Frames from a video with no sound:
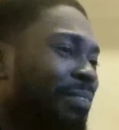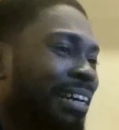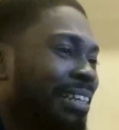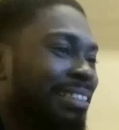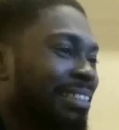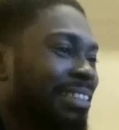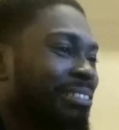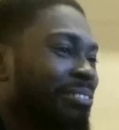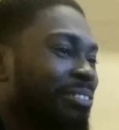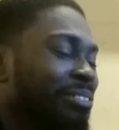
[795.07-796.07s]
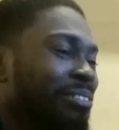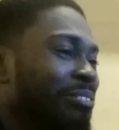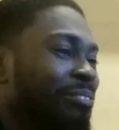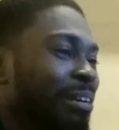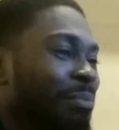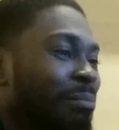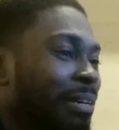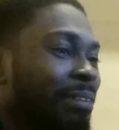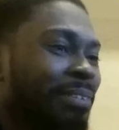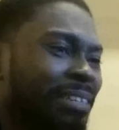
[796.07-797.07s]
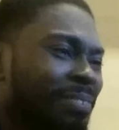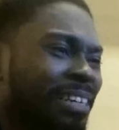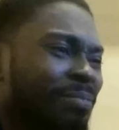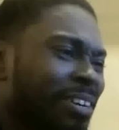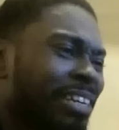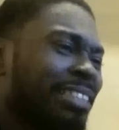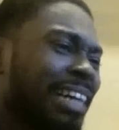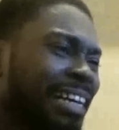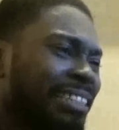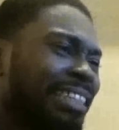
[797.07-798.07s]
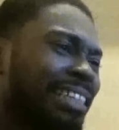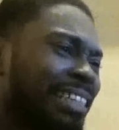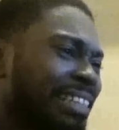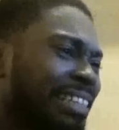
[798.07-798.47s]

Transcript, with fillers: Why then you show you dropping the mic? Where, where, where is Dontai